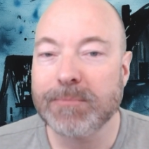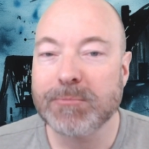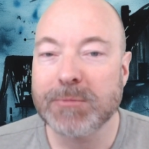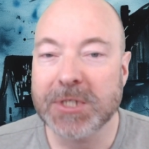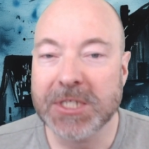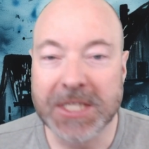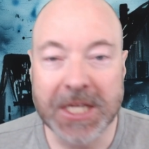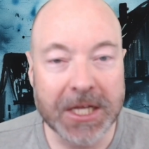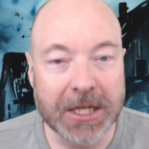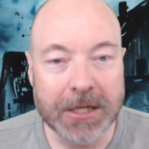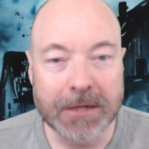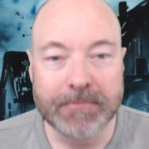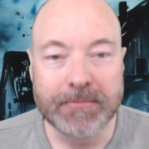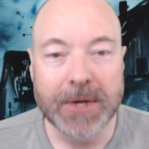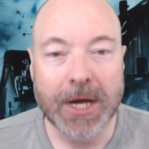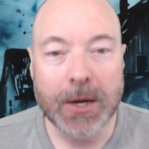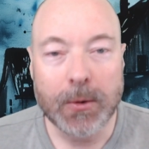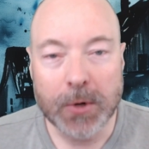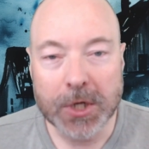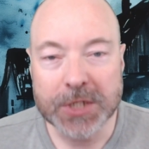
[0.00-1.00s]
Still,
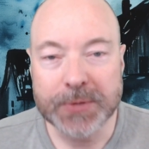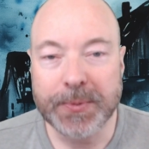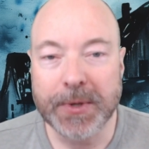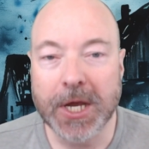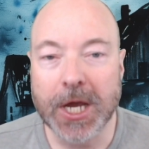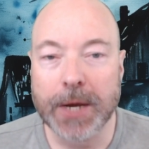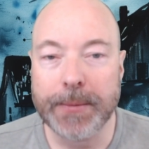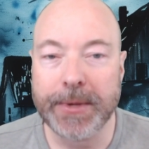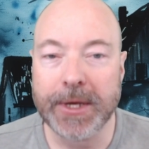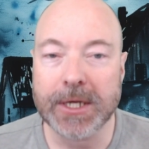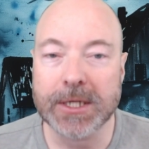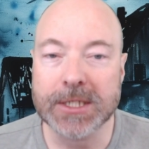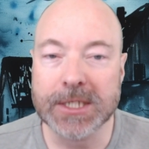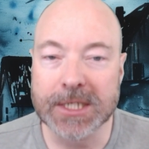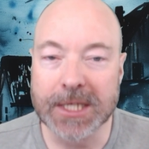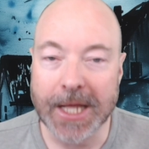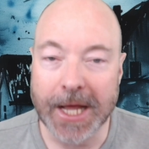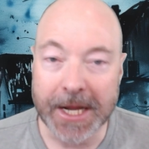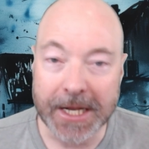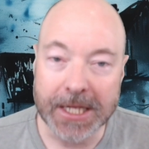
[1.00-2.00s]
I was becoming
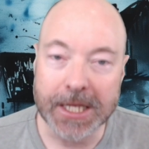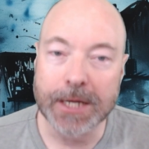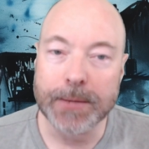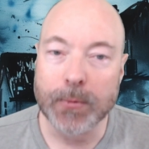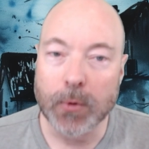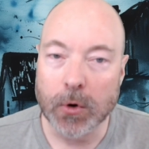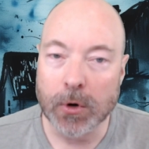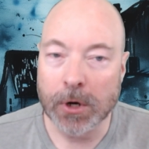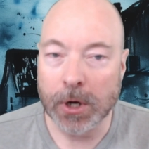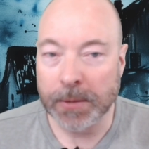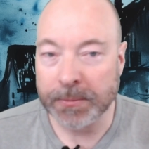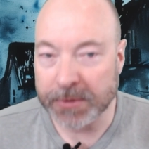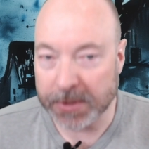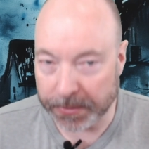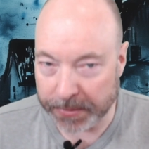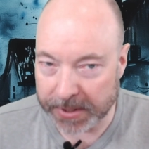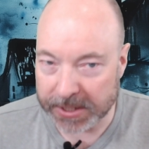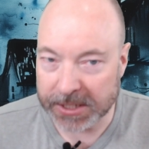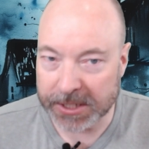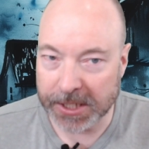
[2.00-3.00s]
slightly more
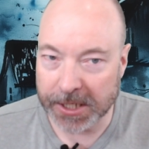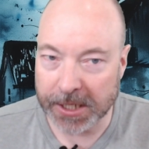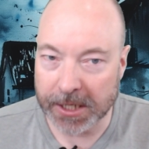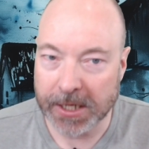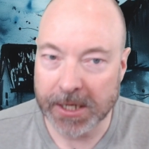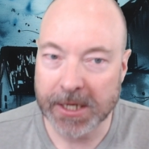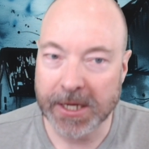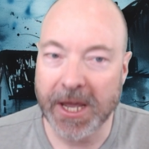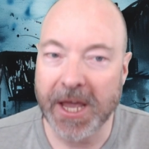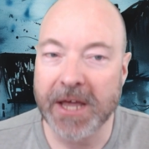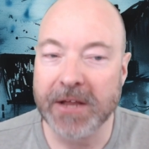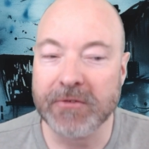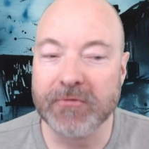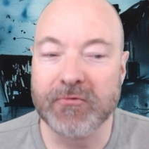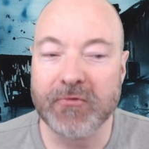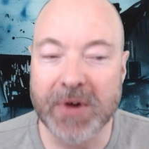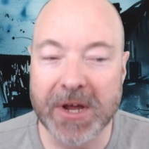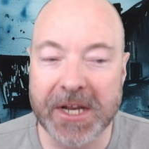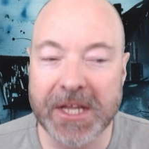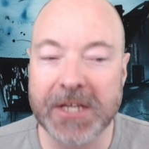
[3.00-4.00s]
optimistic and
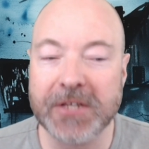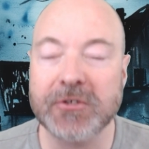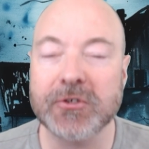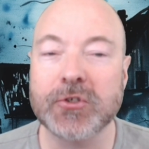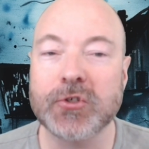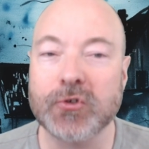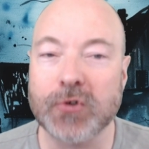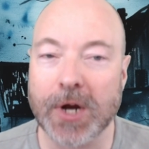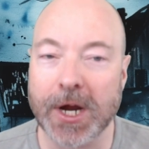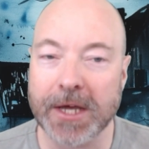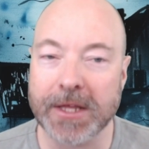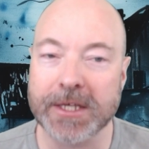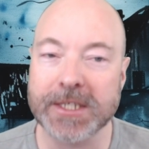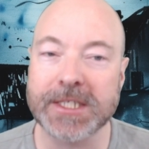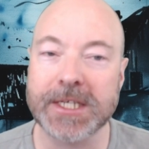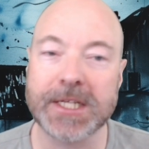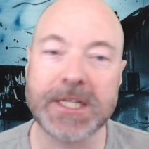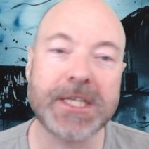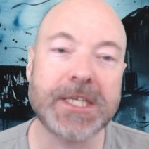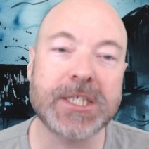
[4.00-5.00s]
ready to try this
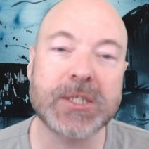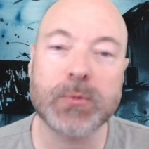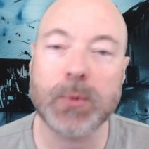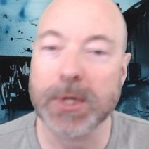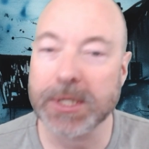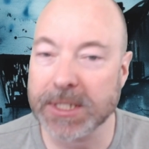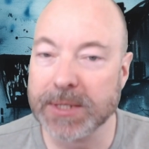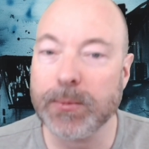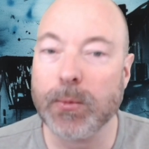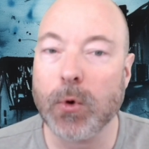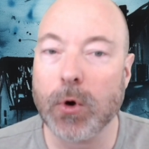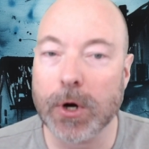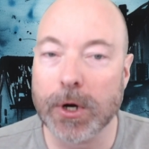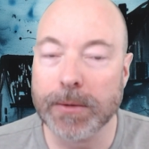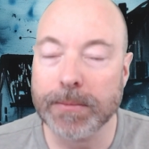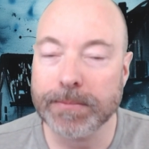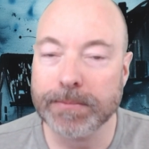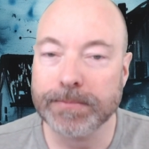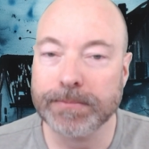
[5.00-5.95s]
at least once more.